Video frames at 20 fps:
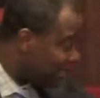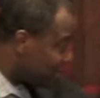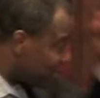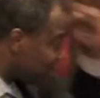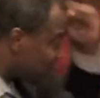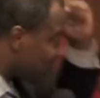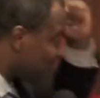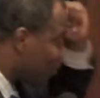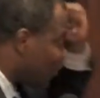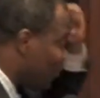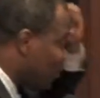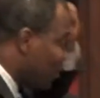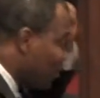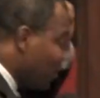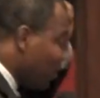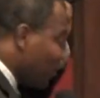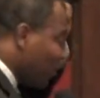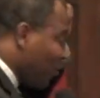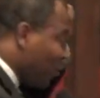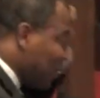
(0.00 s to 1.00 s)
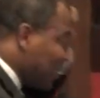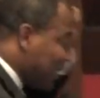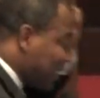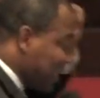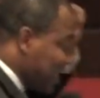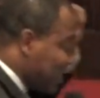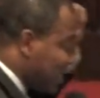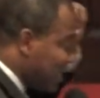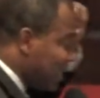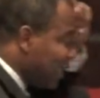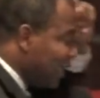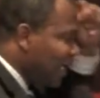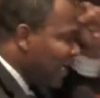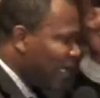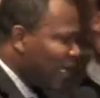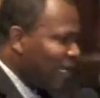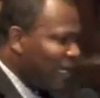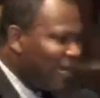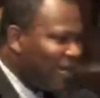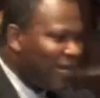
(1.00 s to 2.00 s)
So, watch this.
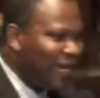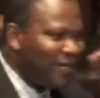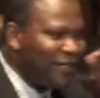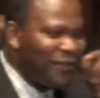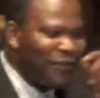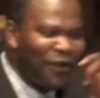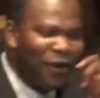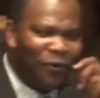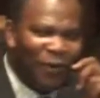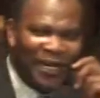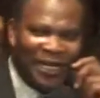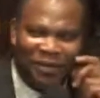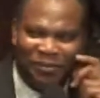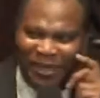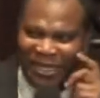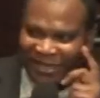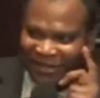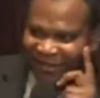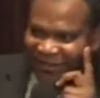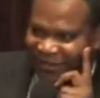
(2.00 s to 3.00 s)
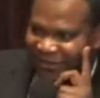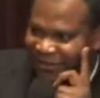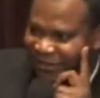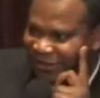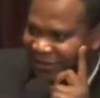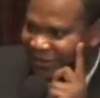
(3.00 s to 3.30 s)
You know what it means?